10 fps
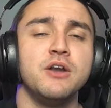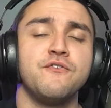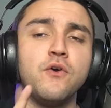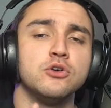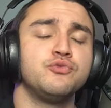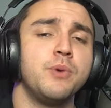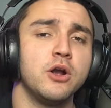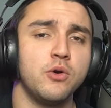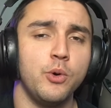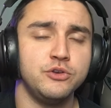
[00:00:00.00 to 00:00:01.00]
But first, we
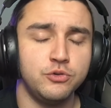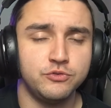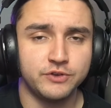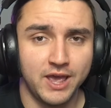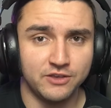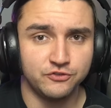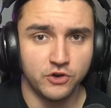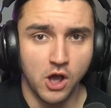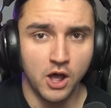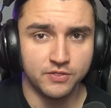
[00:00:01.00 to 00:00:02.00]
are going to
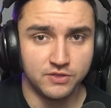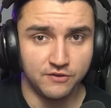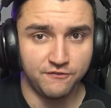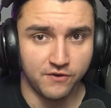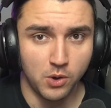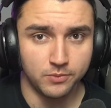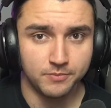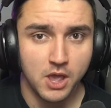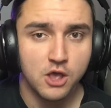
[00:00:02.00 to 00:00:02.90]
test on the phone.